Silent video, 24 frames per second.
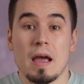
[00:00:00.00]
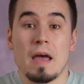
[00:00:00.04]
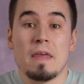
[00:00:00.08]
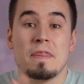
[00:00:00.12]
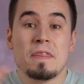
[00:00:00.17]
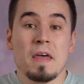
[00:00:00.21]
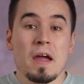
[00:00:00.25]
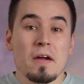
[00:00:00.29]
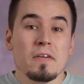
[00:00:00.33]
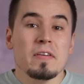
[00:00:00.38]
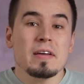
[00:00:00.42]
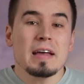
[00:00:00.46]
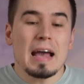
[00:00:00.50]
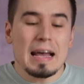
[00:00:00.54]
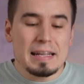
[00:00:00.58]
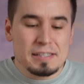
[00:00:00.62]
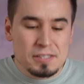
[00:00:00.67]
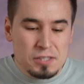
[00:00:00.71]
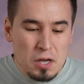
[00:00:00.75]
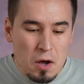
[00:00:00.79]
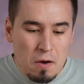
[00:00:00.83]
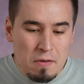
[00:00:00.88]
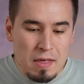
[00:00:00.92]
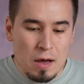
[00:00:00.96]
And there you
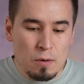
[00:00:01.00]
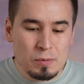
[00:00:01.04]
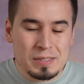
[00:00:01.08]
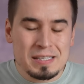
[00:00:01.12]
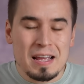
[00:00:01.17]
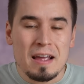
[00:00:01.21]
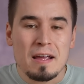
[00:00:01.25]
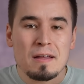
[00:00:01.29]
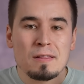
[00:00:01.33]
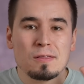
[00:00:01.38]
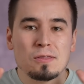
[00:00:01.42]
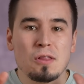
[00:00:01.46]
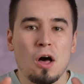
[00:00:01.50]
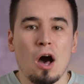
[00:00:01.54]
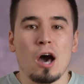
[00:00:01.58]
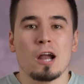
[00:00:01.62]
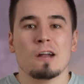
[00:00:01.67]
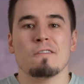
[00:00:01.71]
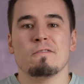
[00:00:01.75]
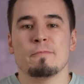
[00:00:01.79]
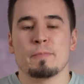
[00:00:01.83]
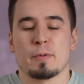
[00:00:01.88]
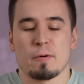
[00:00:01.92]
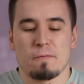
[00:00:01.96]
guys go, that was a lot
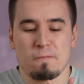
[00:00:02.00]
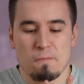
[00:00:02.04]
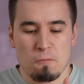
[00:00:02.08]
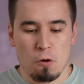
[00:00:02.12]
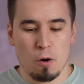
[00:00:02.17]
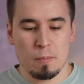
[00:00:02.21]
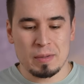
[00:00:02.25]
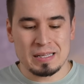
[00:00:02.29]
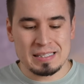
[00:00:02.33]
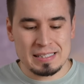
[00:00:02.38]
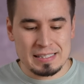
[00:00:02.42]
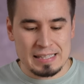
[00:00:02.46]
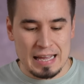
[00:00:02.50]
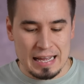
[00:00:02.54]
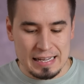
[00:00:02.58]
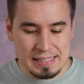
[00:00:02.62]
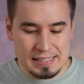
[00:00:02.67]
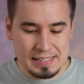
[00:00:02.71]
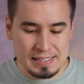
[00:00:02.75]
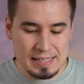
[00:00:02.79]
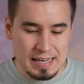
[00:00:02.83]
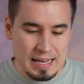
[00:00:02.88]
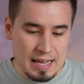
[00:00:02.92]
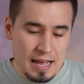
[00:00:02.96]
of performance
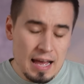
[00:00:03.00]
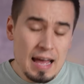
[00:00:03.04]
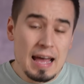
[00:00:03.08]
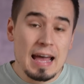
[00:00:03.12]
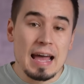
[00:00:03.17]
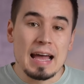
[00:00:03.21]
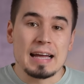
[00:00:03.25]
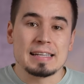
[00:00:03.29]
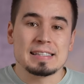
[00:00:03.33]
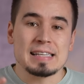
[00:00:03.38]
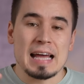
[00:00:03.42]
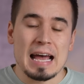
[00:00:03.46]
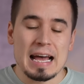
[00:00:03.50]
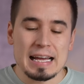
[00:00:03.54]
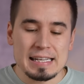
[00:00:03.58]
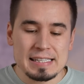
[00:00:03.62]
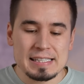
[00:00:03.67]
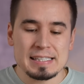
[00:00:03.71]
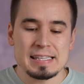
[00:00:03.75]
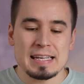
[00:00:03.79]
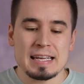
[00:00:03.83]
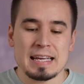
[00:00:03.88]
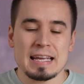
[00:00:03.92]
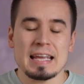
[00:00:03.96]
testing and
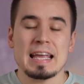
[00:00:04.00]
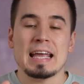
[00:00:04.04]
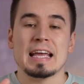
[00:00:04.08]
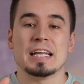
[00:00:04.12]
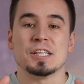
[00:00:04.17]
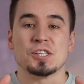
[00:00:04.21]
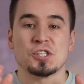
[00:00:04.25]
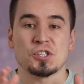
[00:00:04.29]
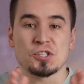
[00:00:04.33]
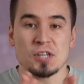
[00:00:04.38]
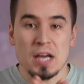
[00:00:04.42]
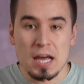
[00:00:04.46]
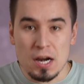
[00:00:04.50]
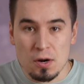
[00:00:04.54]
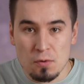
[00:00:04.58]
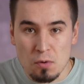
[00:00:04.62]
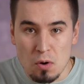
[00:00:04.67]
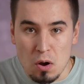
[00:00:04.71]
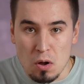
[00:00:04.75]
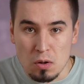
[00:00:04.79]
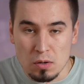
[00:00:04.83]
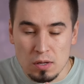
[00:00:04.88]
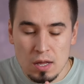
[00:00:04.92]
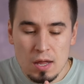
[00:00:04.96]
testing in
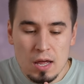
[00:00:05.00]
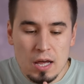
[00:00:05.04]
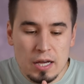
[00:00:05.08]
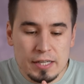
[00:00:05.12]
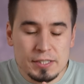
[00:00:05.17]
general.